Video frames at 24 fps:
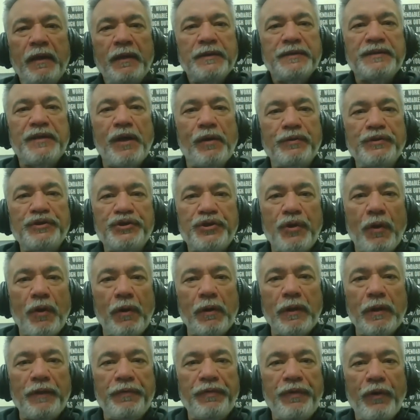So in
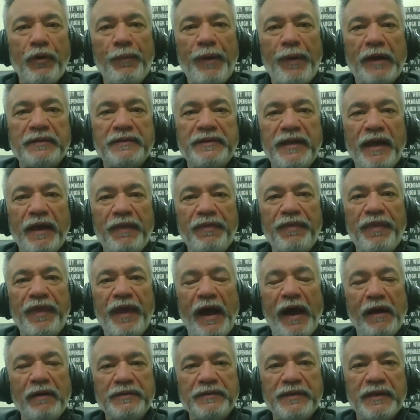Charlotte, there are about
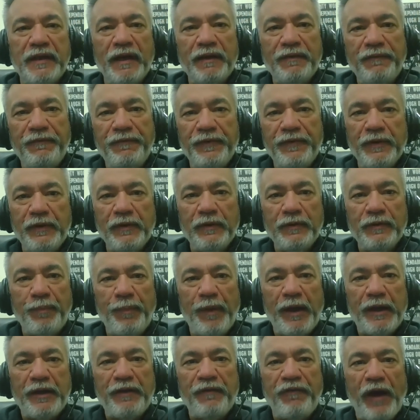10,000 unfilled
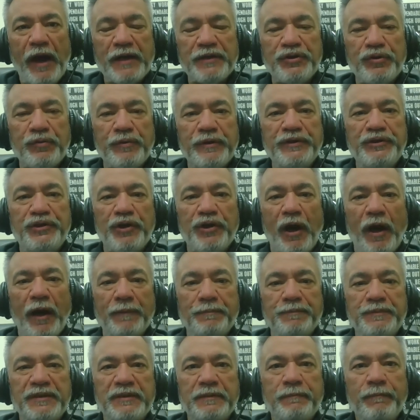manufacturing
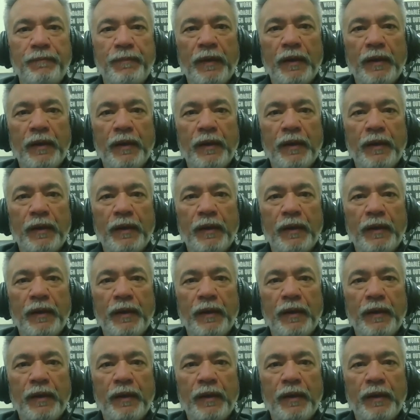jobs.